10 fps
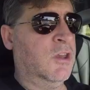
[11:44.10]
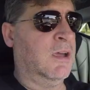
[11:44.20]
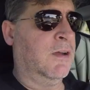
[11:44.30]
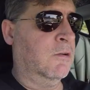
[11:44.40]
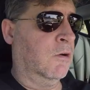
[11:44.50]

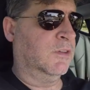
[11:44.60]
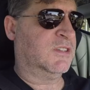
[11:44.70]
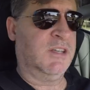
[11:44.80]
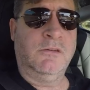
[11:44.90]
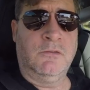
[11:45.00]
arrow on the
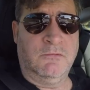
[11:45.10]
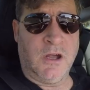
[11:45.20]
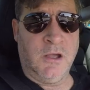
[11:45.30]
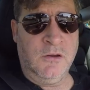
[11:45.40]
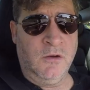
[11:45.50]
centre of the
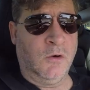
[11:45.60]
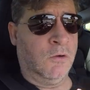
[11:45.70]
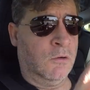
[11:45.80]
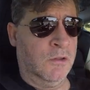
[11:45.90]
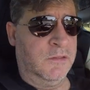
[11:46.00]
road
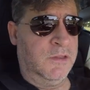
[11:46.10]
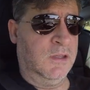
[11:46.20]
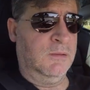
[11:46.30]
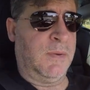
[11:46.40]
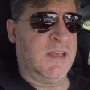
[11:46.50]
or on
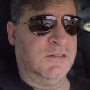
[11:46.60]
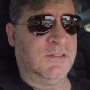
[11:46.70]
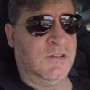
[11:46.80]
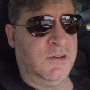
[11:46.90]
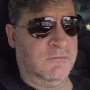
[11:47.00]
the passenger side of the